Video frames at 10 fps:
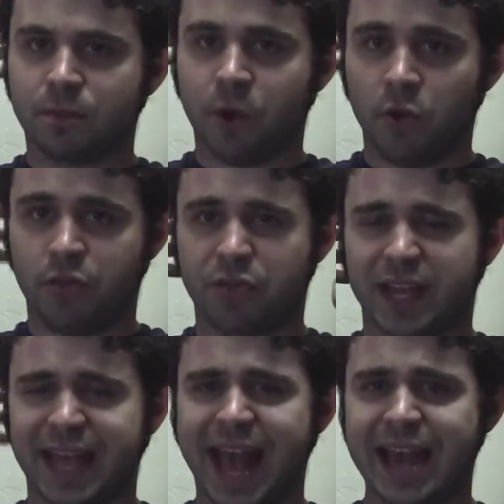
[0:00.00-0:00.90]
both the
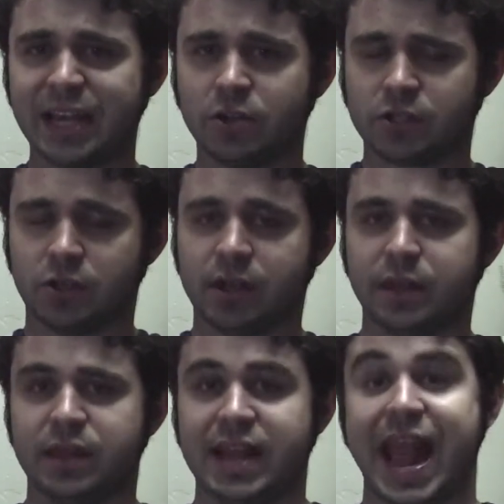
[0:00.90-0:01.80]
cat ears
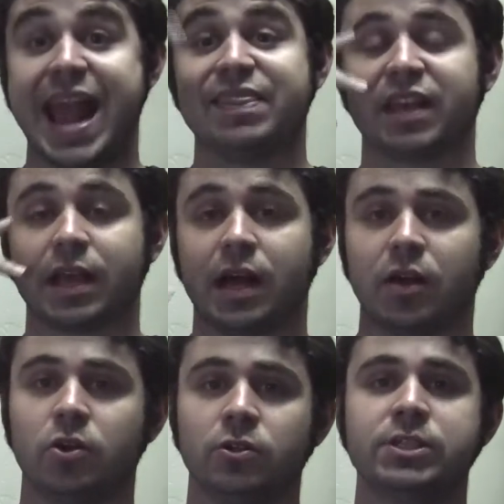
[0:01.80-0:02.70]
looking thing and the
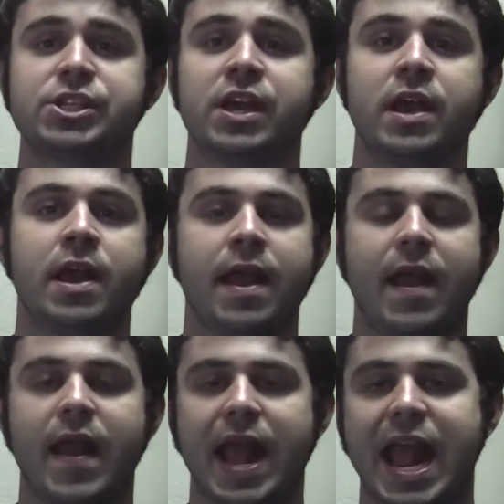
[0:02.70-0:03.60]
goggles,
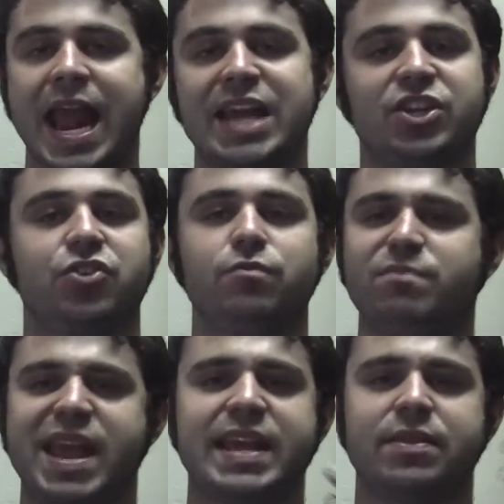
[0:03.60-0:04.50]
and you
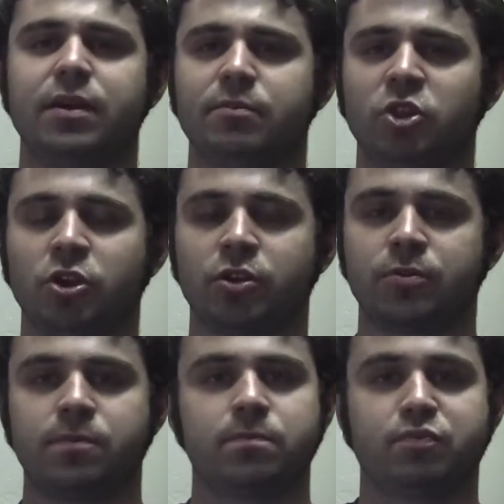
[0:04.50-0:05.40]
make them look
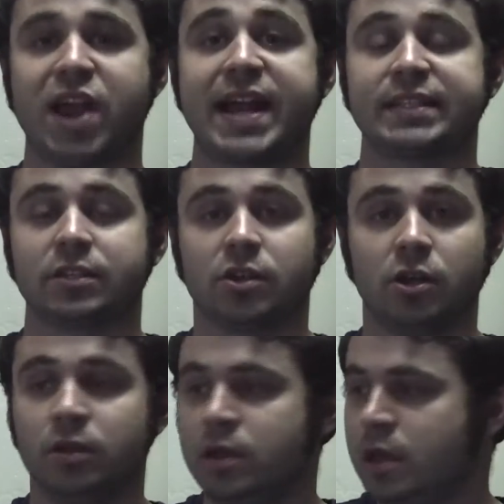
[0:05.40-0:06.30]

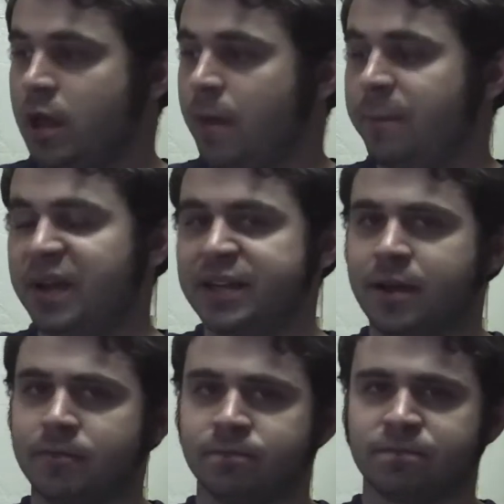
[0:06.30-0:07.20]
practical.
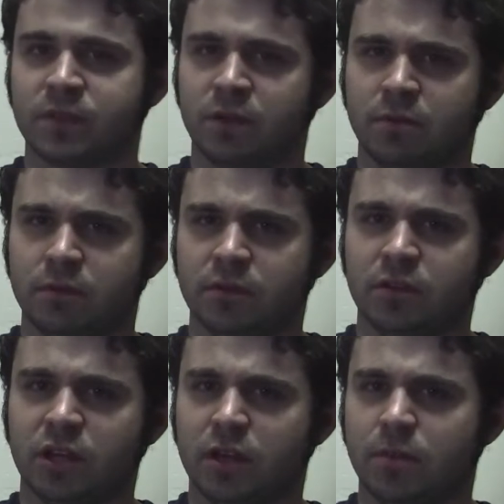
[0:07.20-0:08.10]
But,
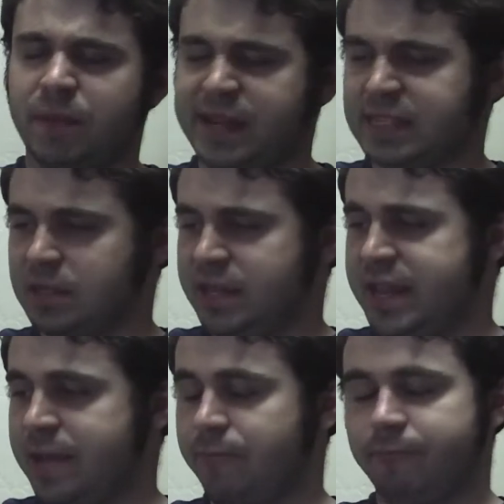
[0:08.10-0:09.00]

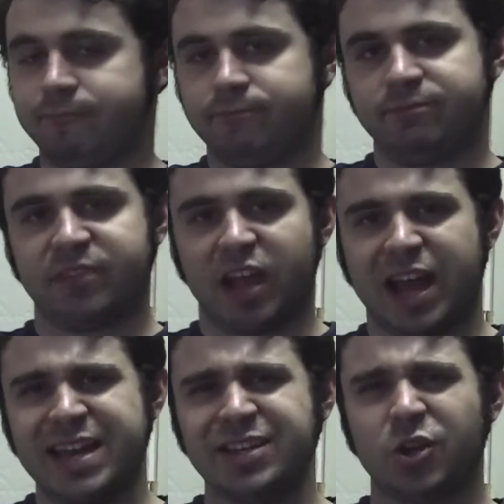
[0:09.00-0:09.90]
basically,
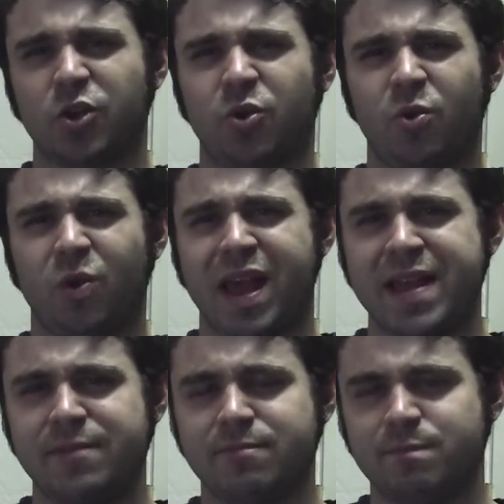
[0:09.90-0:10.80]
I didn't
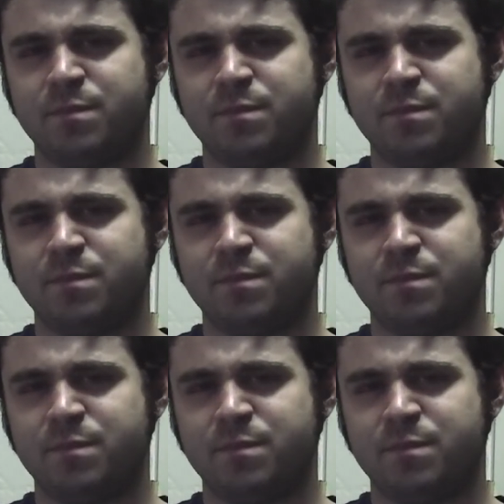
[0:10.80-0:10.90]
quite